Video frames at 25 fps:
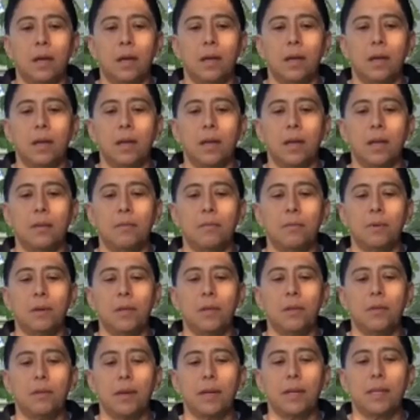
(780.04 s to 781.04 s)
And
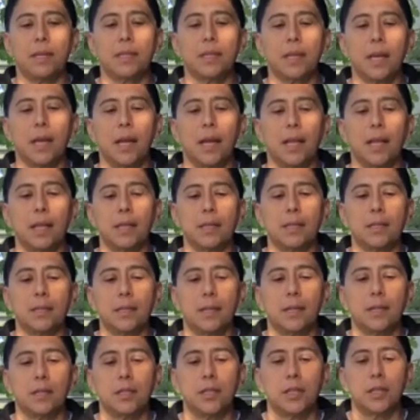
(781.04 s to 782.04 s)
when you exhale,
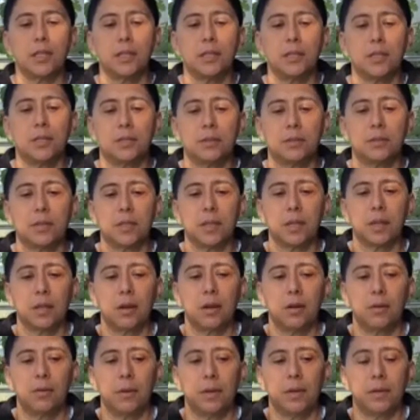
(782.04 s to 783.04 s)
start gentle,
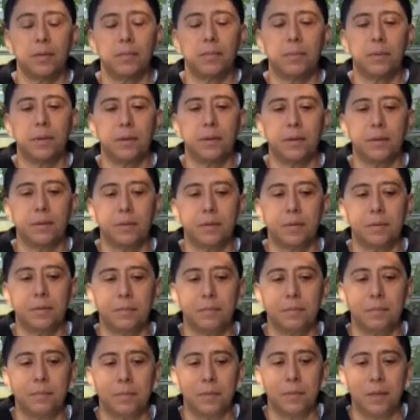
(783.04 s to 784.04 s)
slowly
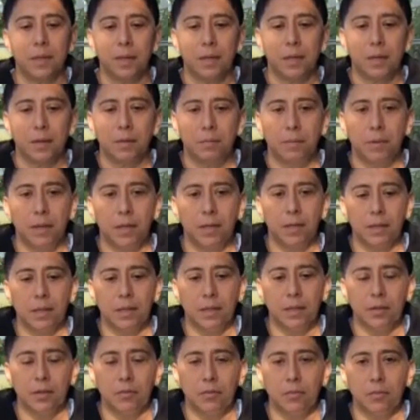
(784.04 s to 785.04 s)

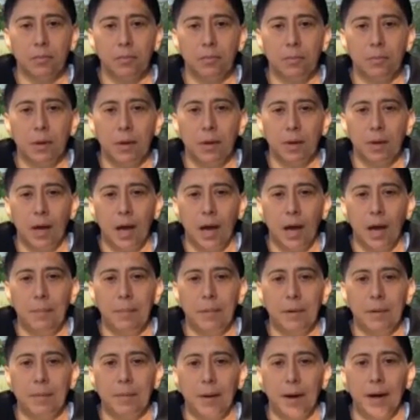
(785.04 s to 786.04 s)
bringing your
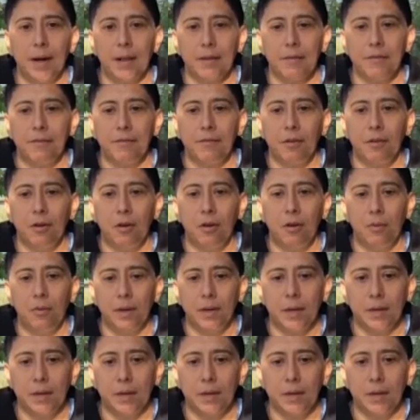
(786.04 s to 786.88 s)
upper body forward.